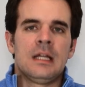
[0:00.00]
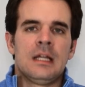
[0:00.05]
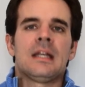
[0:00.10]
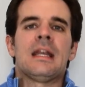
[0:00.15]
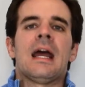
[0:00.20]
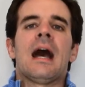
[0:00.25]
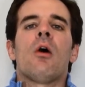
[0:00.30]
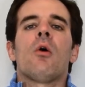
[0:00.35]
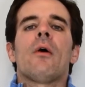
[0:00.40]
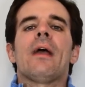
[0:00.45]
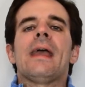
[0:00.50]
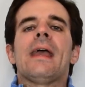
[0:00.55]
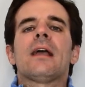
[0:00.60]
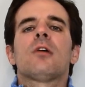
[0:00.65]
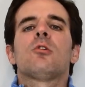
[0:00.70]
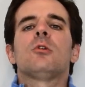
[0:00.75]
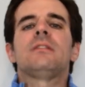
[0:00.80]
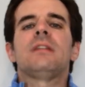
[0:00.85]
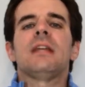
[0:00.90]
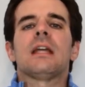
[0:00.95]
Now,
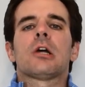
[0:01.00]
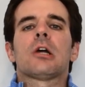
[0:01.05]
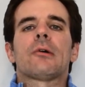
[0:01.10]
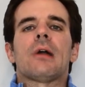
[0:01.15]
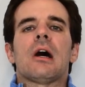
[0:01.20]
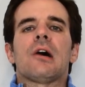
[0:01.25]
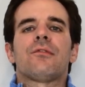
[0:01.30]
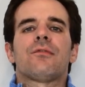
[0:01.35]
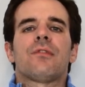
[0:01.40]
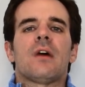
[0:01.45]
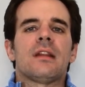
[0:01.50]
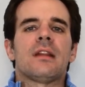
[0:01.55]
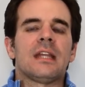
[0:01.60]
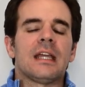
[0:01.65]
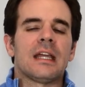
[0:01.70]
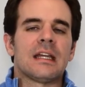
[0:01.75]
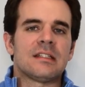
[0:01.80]
equity crowdfunding,